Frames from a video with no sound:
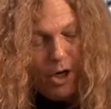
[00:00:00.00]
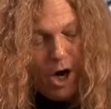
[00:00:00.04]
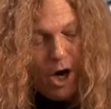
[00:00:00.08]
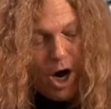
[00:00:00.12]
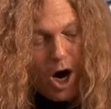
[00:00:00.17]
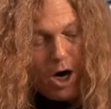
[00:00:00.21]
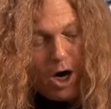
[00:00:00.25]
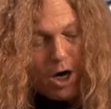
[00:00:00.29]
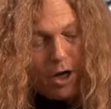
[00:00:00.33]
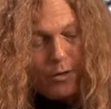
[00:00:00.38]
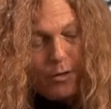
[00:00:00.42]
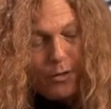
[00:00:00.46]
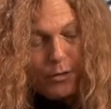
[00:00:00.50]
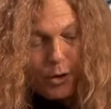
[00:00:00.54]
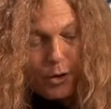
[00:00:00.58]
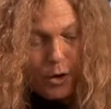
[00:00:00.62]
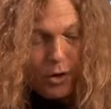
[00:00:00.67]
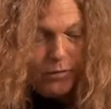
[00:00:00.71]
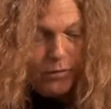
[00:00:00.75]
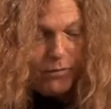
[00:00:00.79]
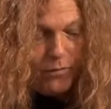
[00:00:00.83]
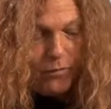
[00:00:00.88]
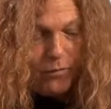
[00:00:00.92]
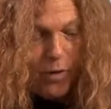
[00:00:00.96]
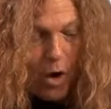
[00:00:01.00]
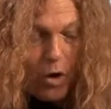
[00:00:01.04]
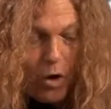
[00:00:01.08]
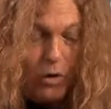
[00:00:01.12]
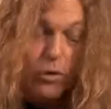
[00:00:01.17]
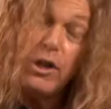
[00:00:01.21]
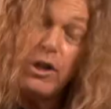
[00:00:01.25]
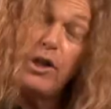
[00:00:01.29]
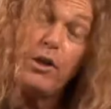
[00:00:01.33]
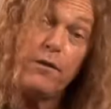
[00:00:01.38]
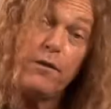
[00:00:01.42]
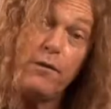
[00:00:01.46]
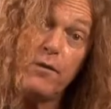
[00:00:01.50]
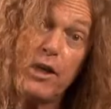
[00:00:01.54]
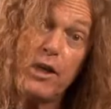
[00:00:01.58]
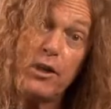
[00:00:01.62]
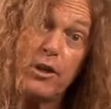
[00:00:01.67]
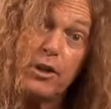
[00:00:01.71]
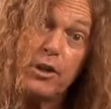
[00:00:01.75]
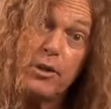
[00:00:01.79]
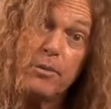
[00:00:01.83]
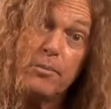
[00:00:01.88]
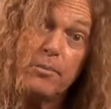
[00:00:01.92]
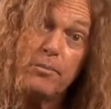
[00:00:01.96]
our third, our little
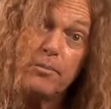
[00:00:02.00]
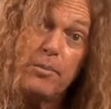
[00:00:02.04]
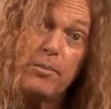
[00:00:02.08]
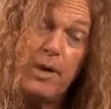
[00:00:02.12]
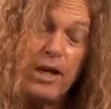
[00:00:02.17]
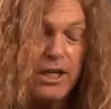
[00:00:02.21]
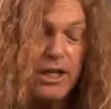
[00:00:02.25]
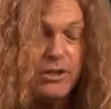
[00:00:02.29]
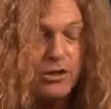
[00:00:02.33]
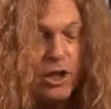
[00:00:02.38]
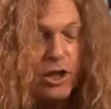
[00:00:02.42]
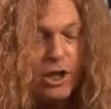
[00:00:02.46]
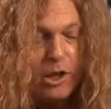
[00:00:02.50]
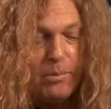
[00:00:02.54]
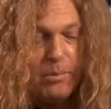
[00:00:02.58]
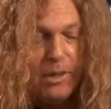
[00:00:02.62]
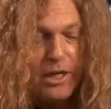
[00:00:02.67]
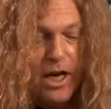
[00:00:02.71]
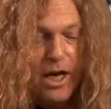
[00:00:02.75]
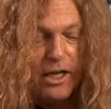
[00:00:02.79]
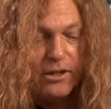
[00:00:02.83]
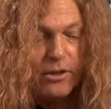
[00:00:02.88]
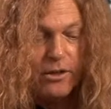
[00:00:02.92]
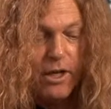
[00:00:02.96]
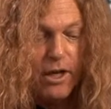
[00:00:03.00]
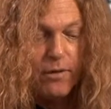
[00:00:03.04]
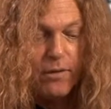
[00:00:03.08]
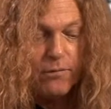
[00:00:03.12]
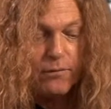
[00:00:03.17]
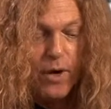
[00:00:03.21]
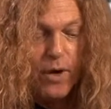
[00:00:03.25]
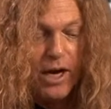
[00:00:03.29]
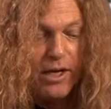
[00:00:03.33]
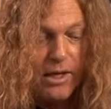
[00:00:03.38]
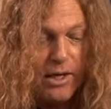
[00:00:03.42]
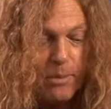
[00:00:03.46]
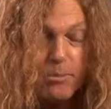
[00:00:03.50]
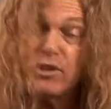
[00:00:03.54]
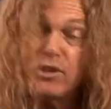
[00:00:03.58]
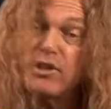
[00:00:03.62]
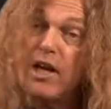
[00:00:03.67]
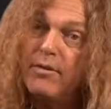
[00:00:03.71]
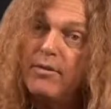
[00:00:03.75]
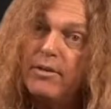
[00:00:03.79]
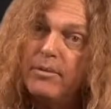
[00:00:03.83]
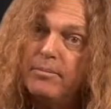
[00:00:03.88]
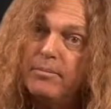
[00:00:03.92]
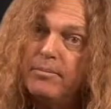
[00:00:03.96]
finger is going to be on fret number
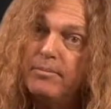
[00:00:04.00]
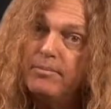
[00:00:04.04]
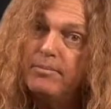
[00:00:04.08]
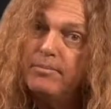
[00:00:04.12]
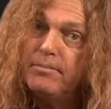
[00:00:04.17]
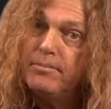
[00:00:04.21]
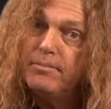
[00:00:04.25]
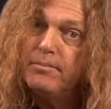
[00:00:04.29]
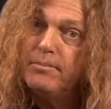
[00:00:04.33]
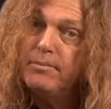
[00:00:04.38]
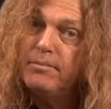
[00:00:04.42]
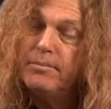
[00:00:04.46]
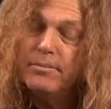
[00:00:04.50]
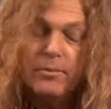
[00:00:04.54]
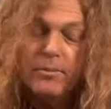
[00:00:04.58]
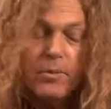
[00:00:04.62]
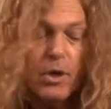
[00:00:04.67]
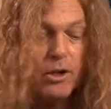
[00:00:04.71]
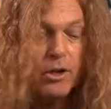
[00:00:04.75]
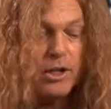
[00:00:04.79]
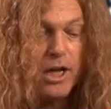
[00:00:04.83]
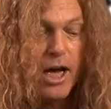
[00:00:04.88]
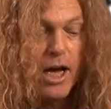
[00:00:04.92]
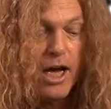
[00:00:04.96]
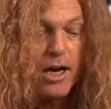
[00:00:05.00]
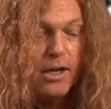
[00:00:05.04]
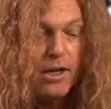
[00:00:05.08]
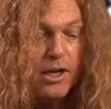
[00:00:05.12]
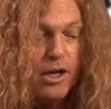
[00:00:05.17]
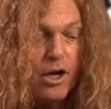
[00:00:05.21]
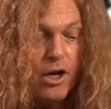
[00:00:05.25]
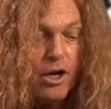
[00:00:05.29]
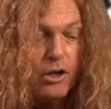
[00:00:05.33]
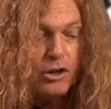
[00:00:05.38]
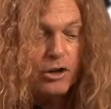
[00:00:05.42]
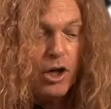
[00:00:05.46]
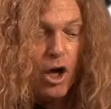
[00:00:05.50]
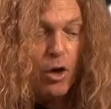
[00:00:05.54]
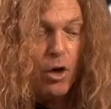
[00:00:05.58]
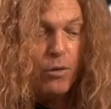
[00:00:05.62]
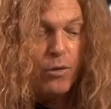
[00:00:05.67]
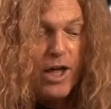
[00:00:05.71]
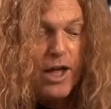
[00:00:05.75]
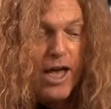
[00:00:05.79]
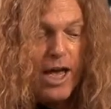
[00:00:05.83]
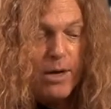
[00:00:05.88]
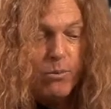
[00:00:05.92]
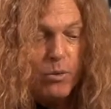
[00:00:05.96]
seven. Okay? So
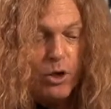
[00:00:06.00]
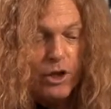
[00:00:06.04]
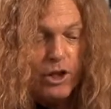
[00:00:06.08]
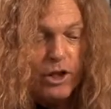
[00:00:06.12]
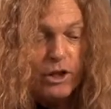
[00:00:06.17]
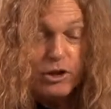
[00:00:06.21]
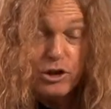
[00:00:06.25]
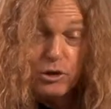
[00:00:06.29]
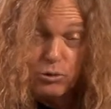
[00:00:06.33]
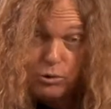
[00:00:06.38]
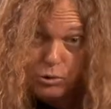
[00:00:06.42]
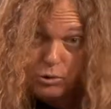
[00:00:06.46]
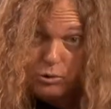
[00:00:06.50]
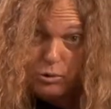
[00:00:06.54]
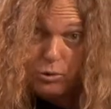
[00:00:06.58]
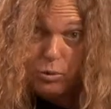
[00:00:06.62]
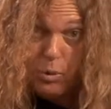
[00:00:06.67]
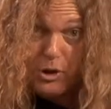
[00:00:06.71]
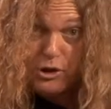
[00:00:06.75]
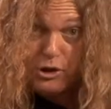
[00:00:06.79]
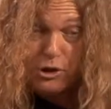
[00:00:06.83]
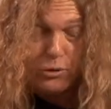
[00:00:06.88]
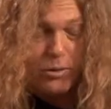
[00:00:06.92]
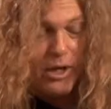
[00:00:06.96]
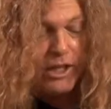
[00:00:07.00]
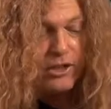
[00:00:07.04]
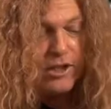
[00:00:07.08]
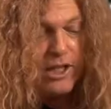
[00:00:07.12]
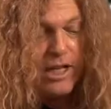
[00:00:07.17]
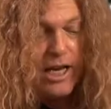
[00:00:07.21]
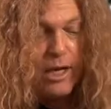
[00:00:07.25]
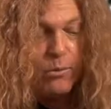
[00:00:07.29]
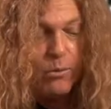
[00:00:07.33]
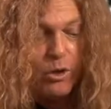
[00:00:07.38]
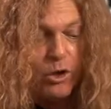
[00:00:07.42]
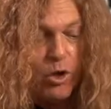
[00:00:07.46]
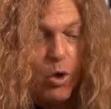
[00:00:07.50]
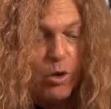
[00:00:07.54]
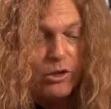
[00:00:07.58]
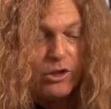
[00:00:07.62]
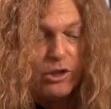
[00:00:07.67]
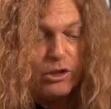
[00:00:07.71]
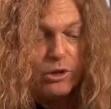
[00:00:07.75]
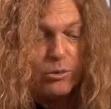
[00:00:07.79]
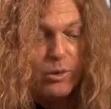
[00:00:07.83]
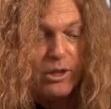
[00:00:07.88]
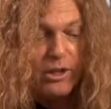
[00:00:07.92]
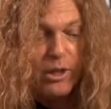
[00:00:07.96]
then we're going to switch strings again. We're going to
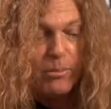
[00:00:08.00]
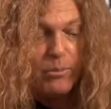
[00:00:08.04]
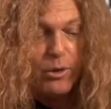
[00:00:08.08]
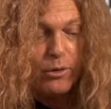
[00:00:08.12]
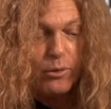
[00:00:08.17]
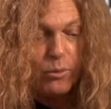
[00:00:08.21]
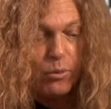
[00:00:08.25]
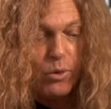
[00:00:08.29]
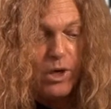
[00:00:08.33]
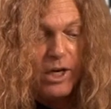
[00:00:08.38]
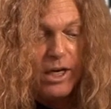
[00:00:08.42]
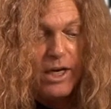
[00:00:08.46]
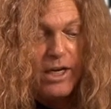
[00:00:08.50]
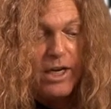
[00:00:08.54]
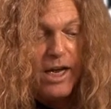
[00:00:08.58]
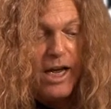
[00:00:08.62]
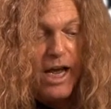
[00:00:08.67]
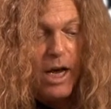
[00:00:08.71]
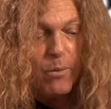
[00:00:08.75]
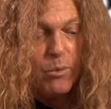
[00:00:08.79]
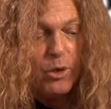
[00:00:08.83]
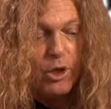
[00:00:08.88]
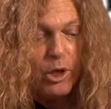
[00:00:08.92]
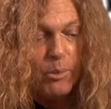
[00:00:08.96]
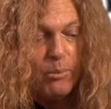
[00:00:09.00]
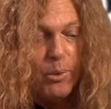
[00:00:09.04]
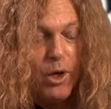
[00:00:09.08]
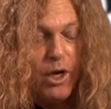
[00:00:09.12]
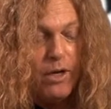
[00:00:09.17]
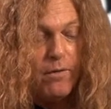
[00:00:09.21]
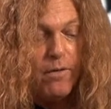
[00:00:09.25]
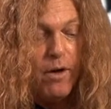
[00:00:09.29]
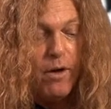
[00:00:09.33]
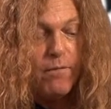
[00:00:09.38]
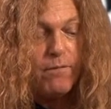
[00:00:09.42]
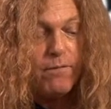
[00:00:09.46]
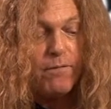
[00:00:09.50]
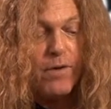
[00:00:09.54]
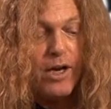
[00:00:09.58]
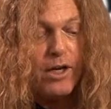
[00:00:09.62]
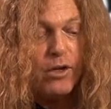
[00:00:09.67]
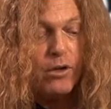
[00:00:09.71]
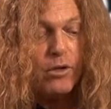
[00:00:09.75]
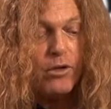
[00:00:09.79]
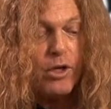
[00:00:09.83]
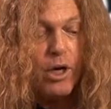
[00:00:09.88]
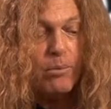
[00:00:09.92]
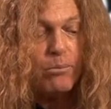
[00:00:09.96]
string number three, and we're going to put
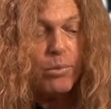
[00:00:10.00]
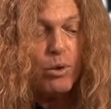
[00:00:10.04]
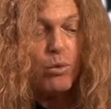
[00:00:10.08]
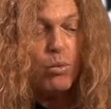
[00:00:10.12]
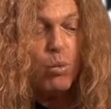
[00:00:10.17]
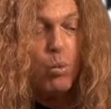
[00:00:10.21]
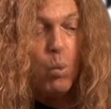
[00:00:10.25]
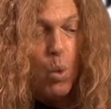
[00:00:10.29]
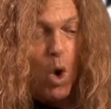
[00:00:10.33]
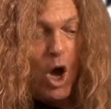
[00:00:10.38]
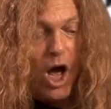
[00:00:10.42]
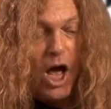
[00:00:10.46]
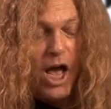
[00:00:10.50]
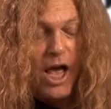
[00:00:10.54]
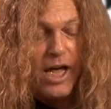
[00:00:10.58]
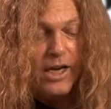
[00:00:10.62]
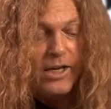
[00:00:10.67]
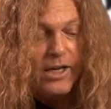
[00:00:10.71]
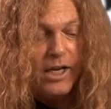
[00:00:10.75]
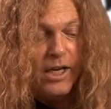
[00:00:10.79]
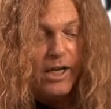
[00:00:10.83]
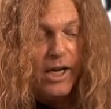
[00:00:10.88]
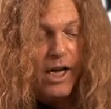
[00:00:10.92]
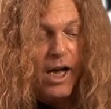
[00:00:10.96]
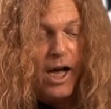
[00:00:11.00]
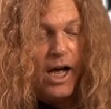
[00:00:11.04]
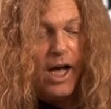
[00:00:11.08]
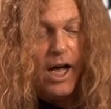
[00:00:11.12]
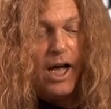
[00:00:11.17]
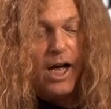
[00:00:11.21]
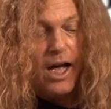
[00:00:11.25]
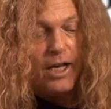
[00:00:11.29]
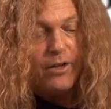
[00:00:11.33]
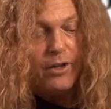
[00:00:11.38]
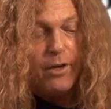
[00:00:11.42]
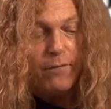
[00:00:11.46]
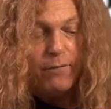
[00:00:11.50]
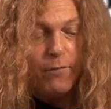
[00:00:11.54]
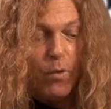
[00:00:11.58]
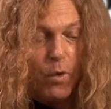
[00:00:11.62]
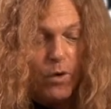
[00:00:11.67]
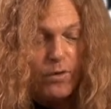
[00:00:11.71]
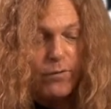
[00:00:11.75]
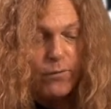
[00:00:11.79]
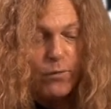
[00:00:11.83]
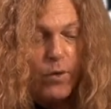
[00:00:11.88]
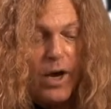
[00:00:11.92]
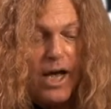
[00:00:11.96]
finger number one on the
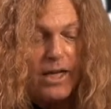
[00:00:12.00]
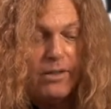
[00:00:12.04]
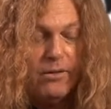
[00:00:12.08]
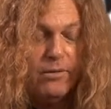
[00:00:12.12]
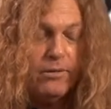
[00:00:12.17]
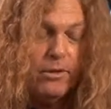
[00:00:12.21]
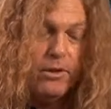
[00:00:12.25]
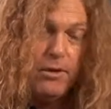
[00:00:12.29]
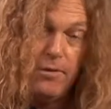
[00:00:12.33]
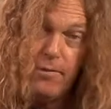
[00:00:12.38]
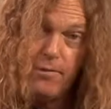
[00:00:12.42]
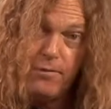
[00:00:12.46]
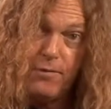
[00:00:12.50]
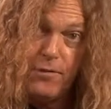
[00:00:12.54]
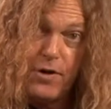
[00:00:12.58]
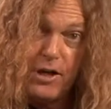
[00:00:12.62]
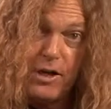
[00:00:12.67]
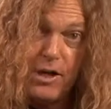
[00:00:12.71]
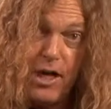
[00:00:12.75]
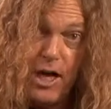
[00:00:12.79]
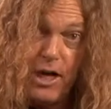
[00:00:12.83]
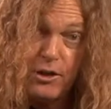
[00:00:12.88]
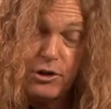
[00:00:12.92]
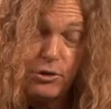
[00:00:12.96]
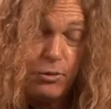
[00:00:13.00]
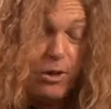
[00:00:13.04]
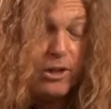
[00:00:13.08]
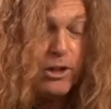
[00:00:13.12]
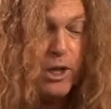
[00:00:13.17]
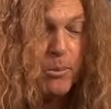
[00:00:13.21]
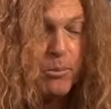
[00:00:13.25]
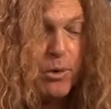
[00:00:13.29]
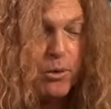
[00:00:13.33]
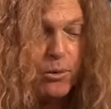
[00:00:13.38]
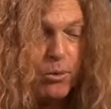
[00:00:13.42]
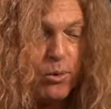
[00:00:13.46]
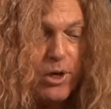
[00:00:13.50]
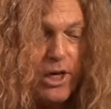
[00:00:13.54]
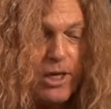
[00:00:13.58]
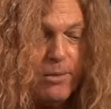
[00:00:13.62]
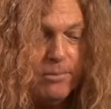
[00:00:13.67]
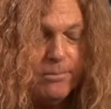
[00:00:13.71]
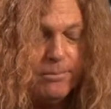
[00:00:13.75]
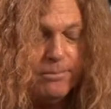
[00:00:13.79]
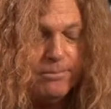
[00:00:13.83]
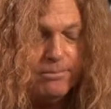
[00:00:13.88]
fourth fret, uh, string number three.